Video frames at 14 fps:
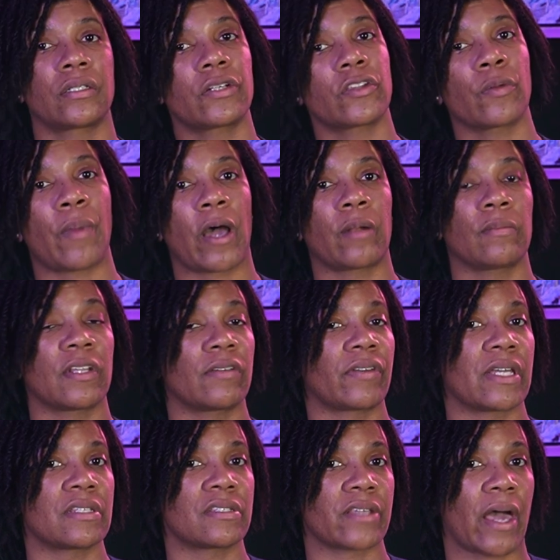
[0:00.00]
near the bottom
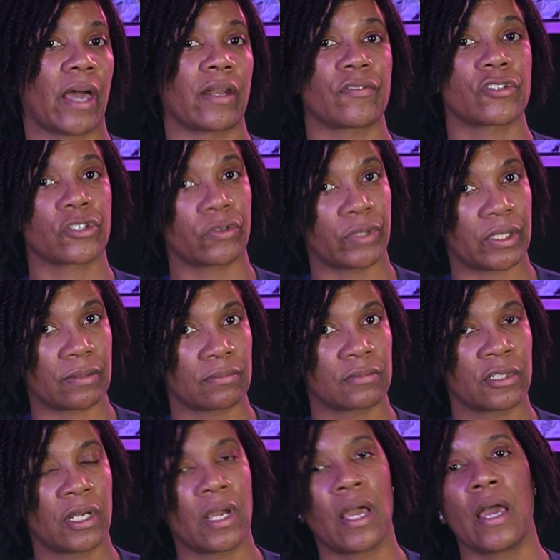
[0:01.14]
left-hand side of the screen.
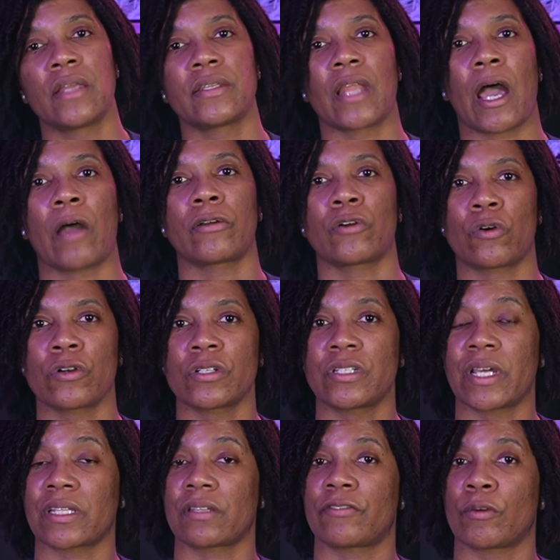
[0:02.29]
Now, in order to
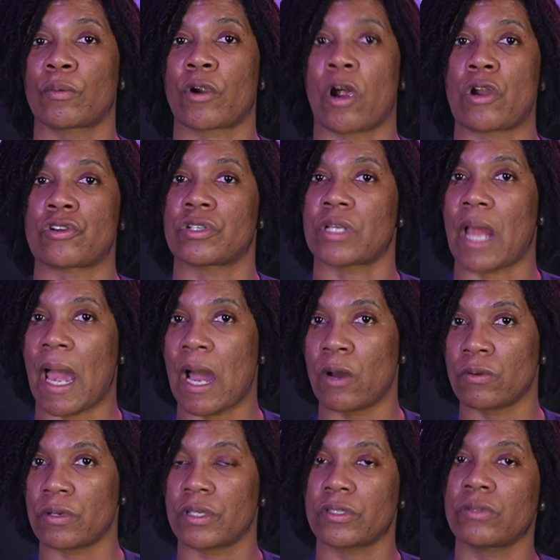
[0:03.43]
take the film cartridge out,
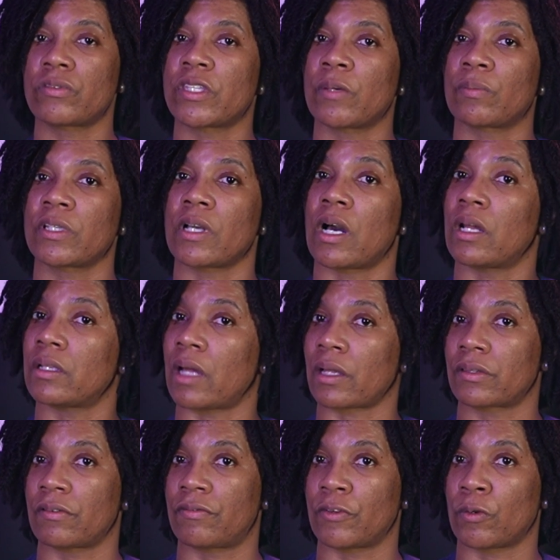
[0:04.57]
you simply unlock
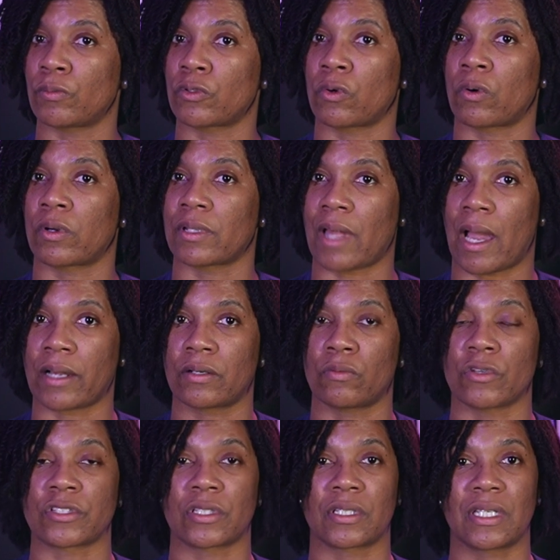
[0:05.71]
the film door lock
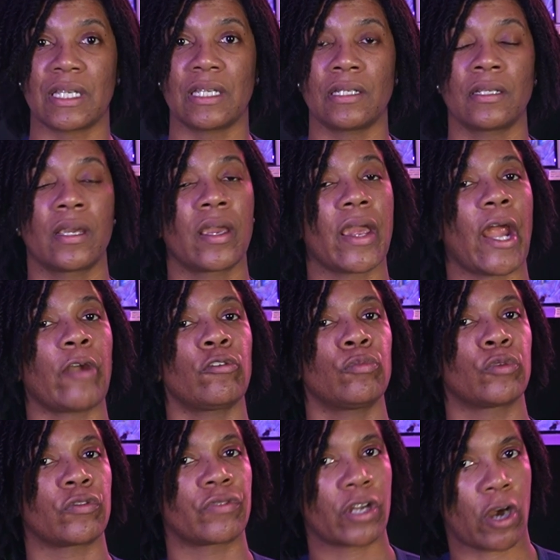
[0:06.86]
once again and
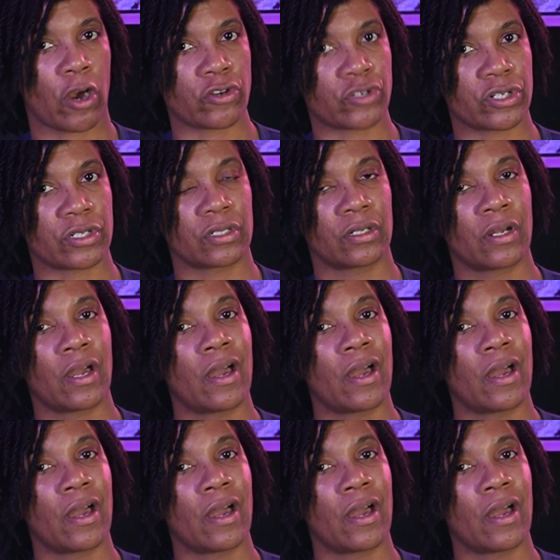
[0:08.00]
remove the cartridge.